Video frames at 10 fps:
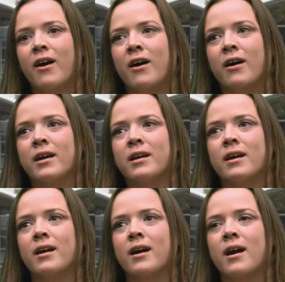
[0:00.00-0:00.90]

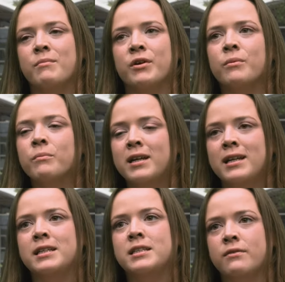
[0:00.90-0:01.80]
I am a
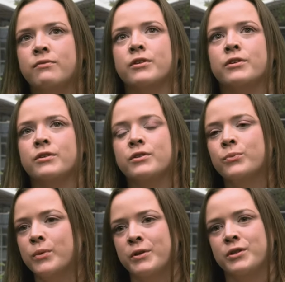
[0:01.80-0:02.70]
completely different
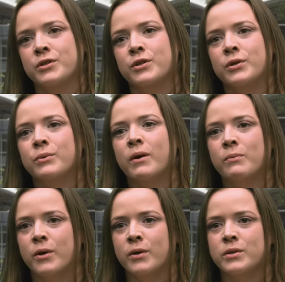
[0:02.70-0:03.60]
woman to who I
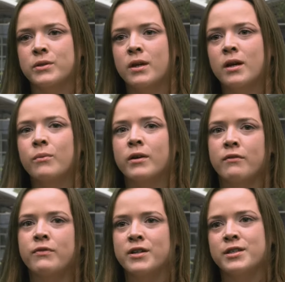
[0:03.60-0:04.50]
was when
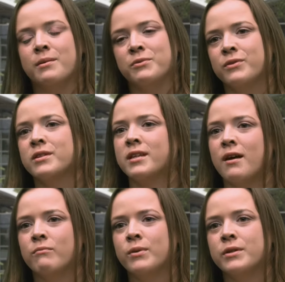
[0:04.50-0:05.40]
I first stepped on this
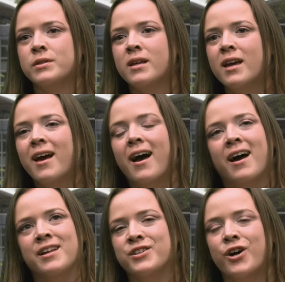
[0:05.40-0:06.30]
campus,
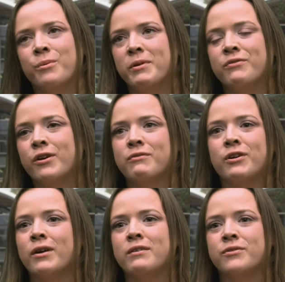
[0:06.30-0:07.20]
and I'll be forever
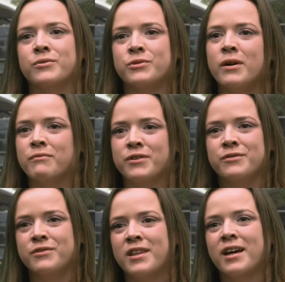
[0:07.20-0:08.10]
grateful to
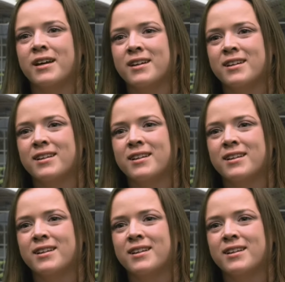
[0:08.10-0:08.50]
Cranfield for that.